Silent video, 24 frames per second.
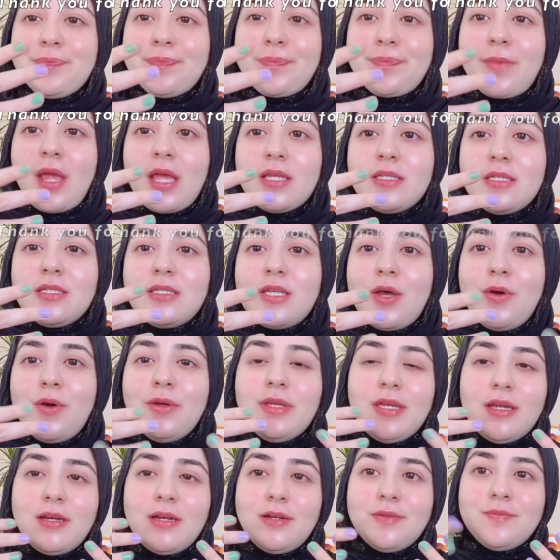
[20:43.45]
so
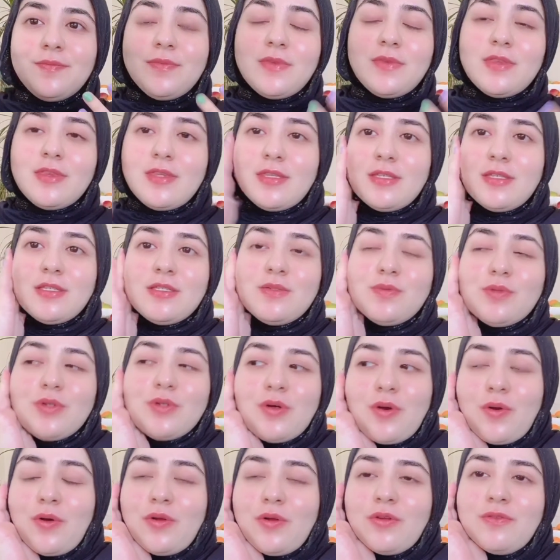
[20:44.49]
yeah, these were
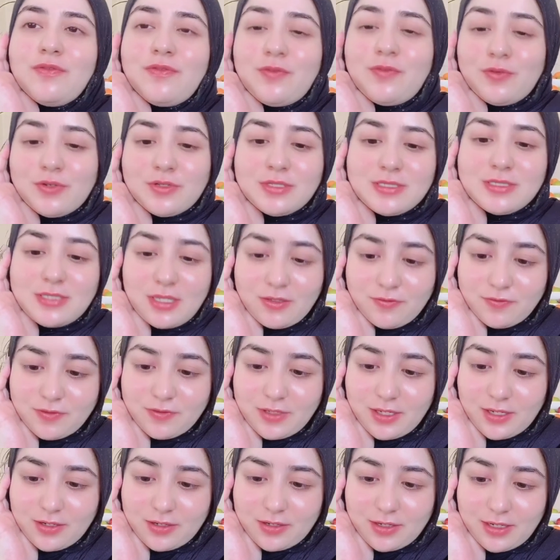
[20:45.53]
all for
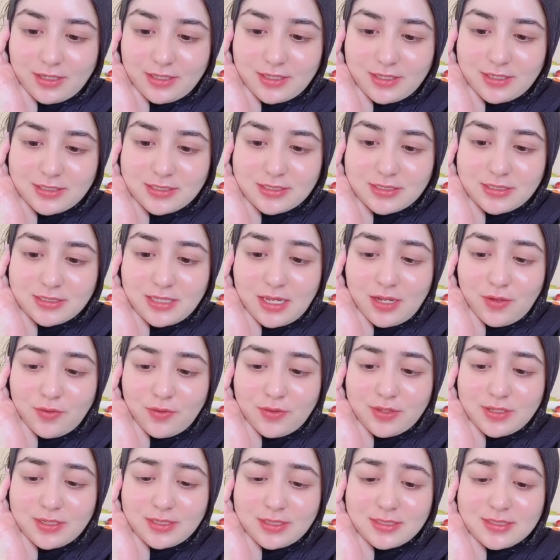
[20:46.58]
self-care. I guess now
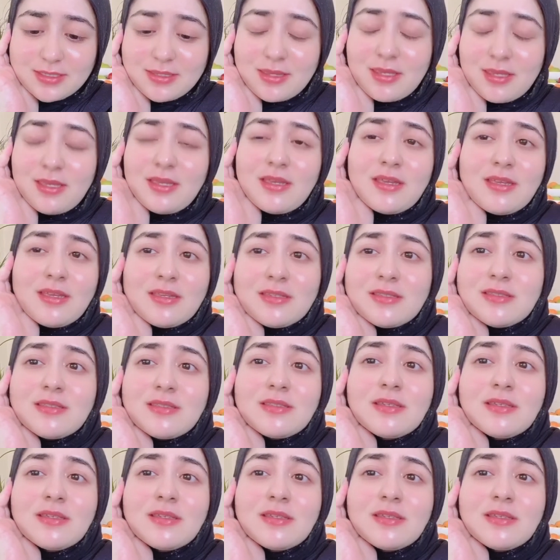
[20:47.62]
the next thing is